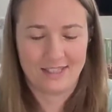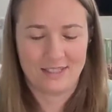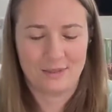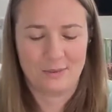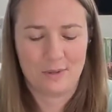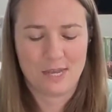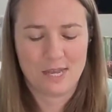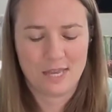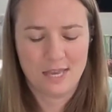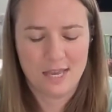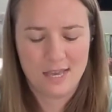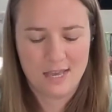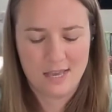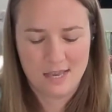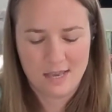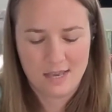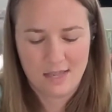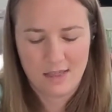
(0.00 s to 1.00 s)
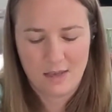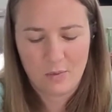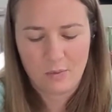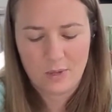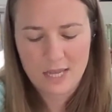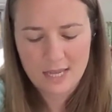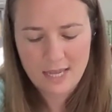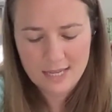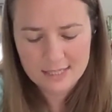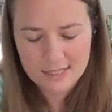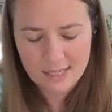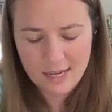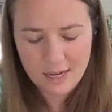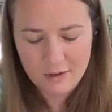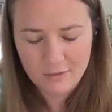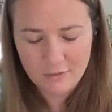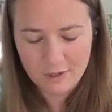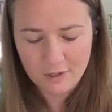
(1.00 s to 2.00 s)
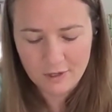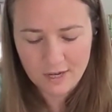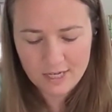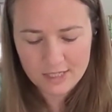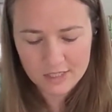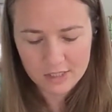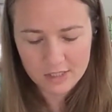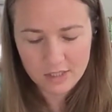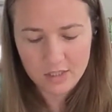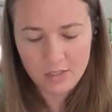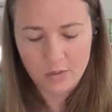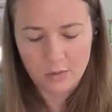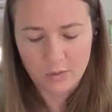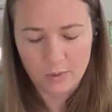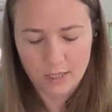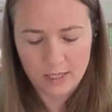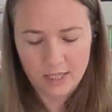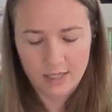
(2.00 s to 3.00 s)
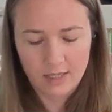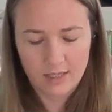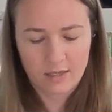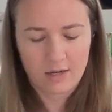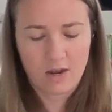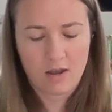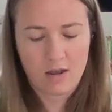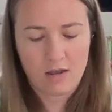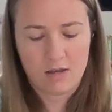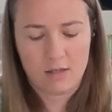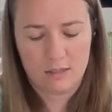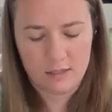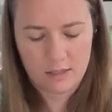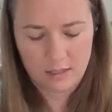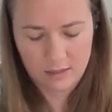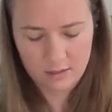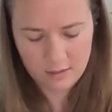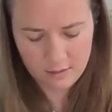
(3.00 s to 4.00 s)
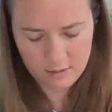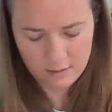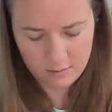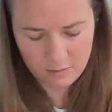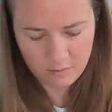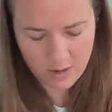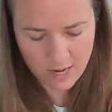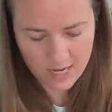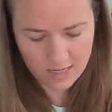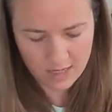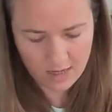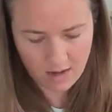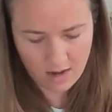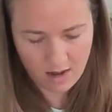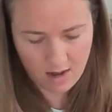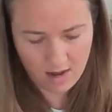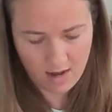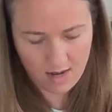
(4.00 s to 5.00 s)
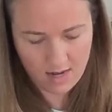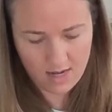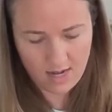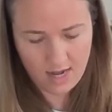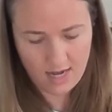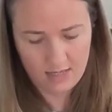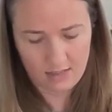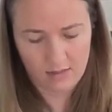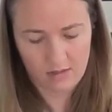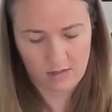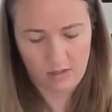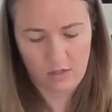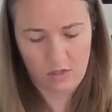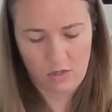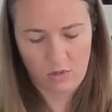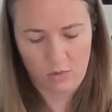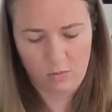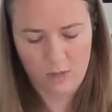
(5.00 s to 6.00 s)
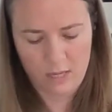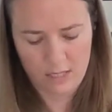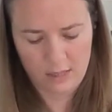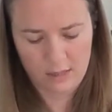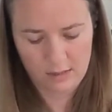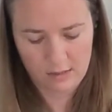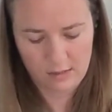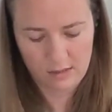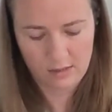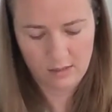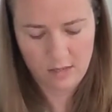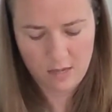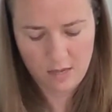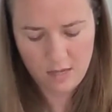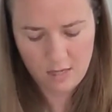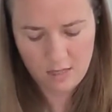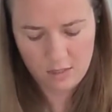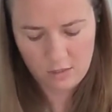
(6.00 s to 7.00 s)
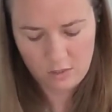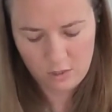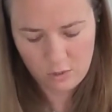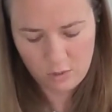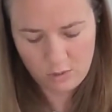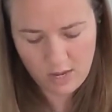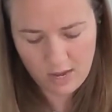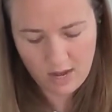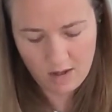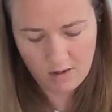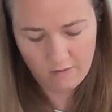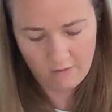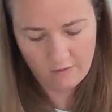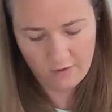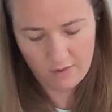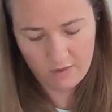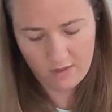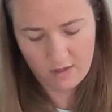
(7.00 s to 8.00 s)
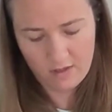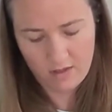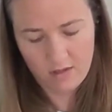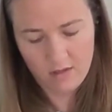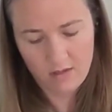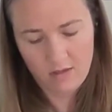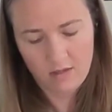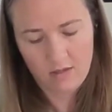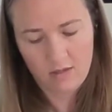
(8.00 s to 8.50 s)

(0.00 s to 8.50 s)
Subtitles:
this week, that we get to care for creation too. We're called by God as humans to care for the